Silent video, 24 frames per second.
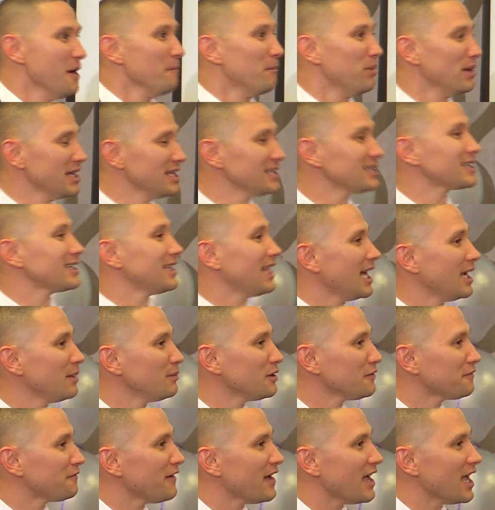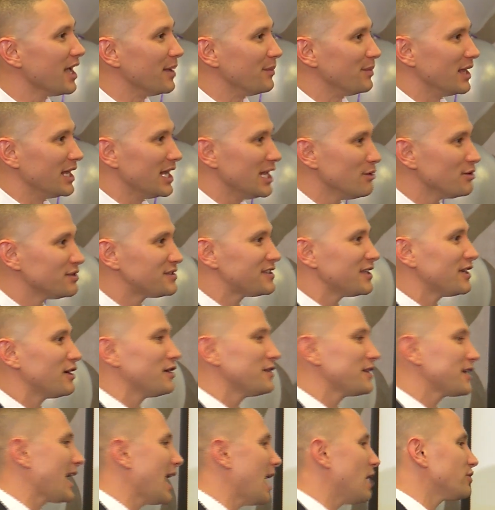But his claim to fame that he would sit
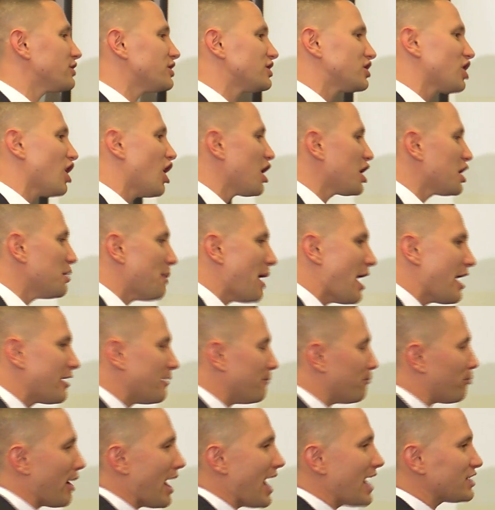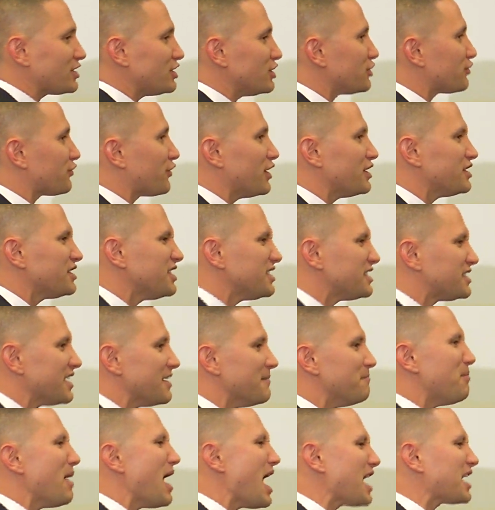on the couch and talk about and brag to his friends, he
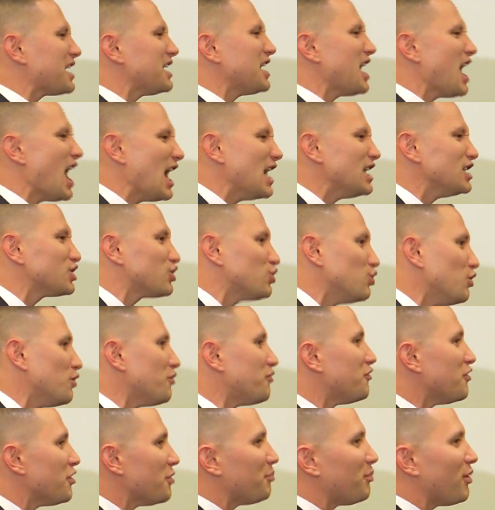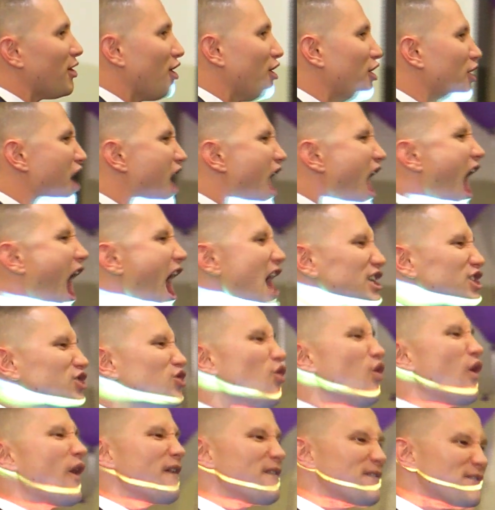said, back in high school football, I
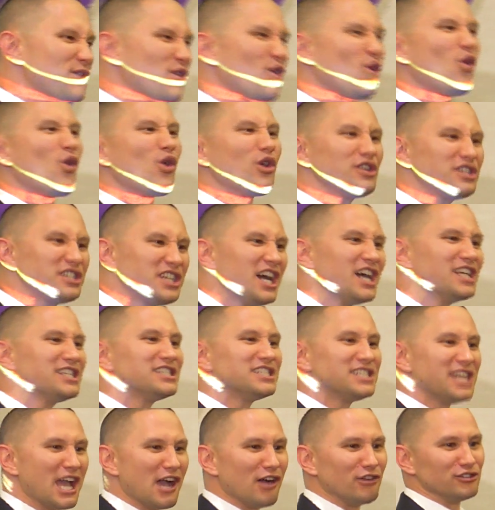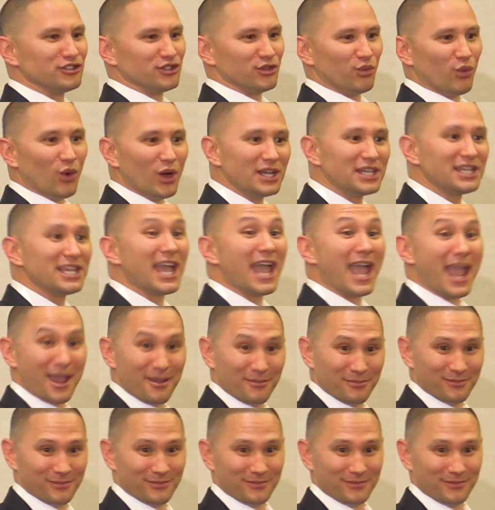scored 4 touchdowns in one game.